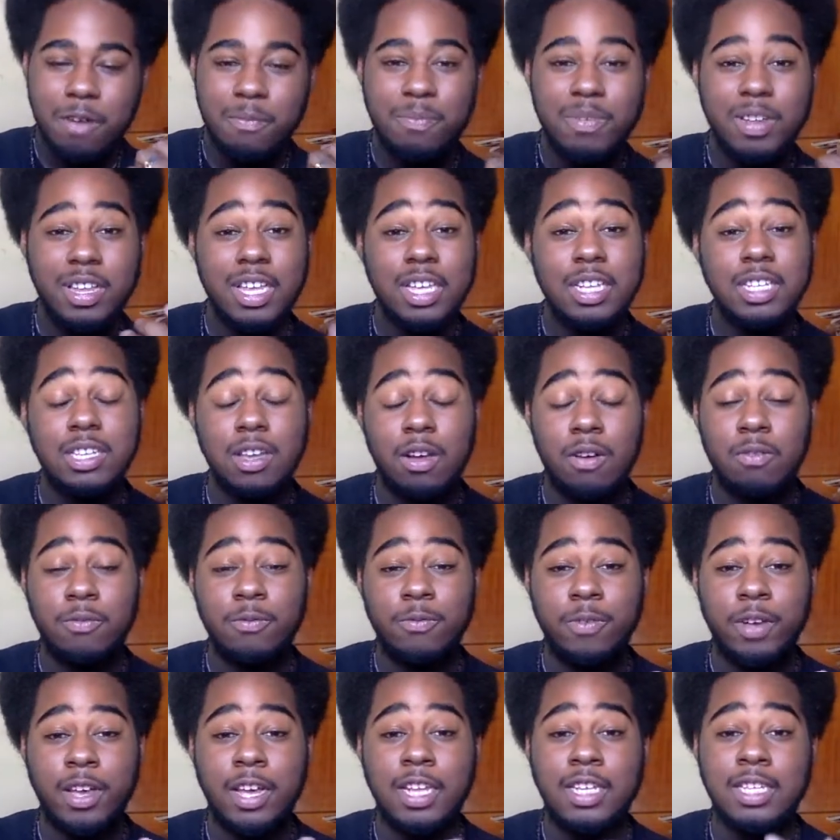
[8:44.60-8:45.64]
Please
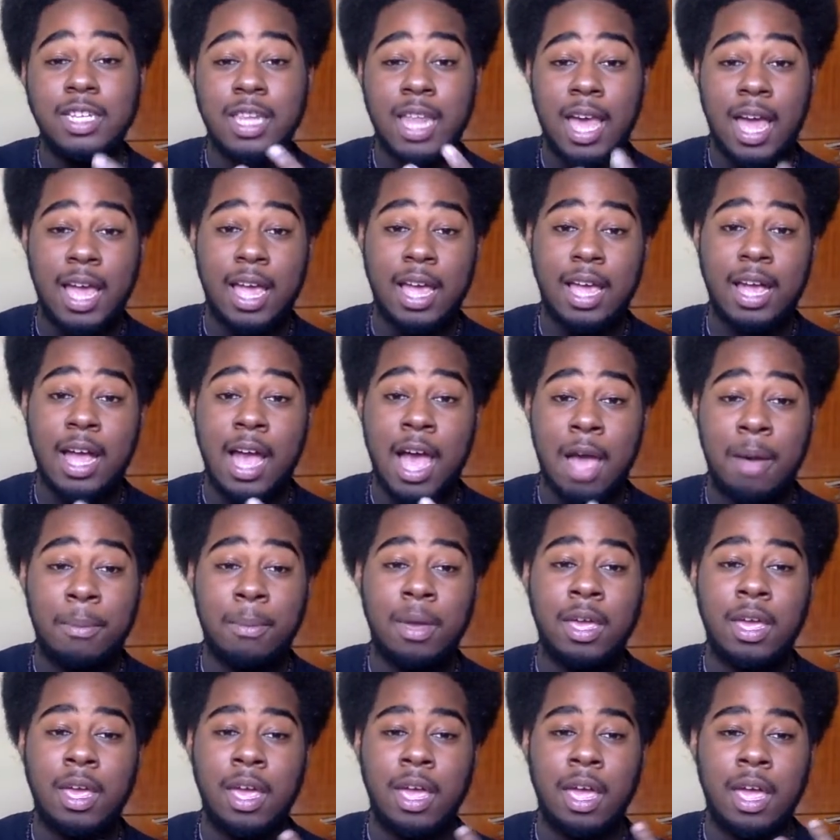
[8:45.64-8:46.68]
don't forget to like,
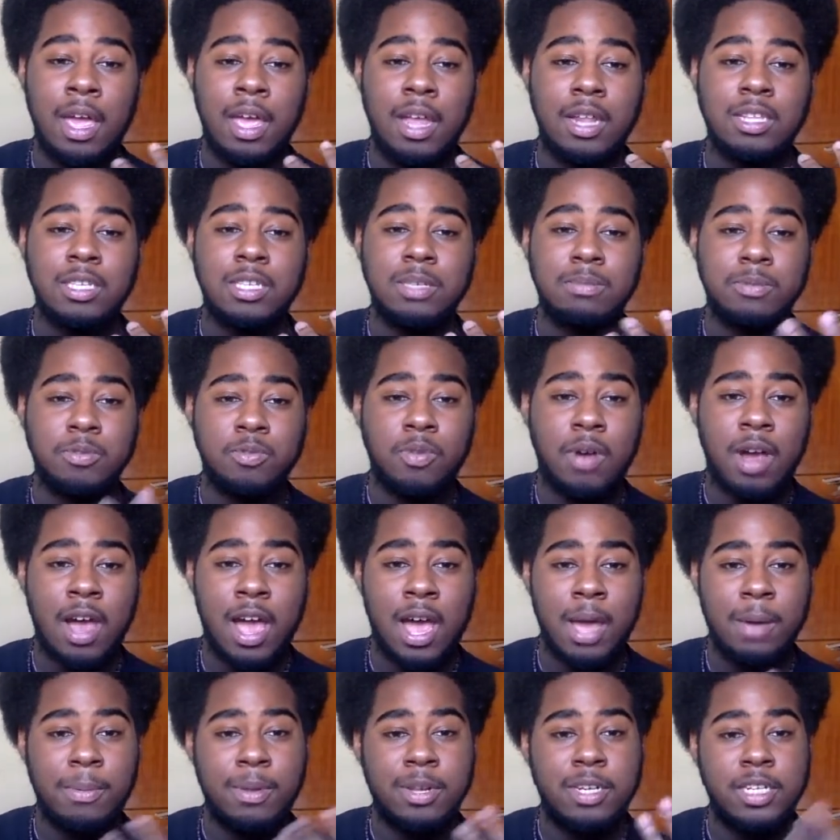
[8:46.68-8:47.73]
comment, and
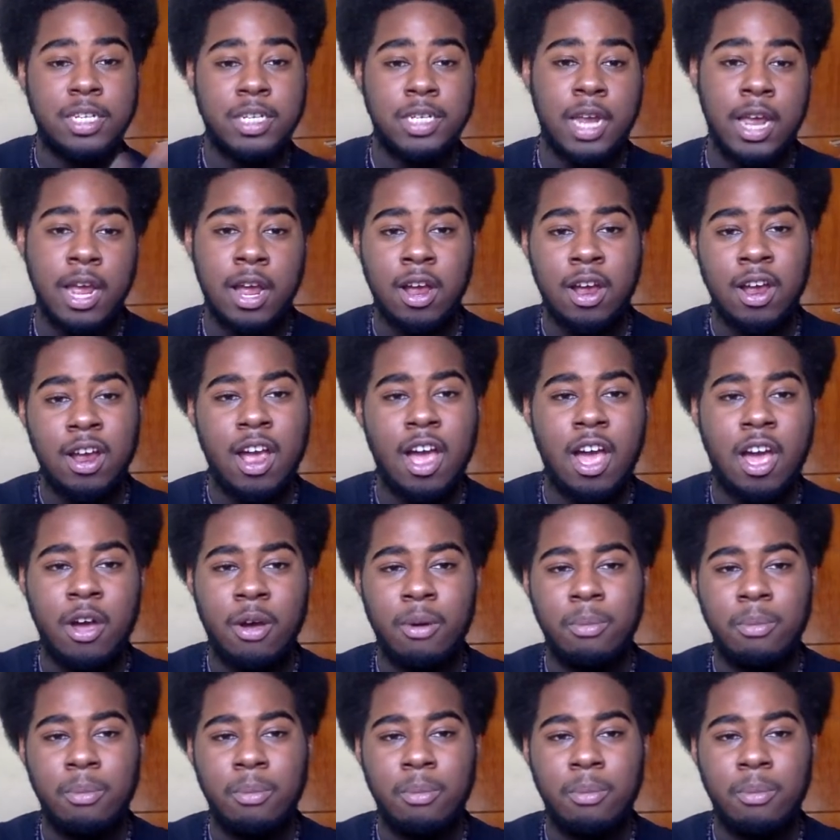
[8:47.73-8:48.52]
subscribe, and share.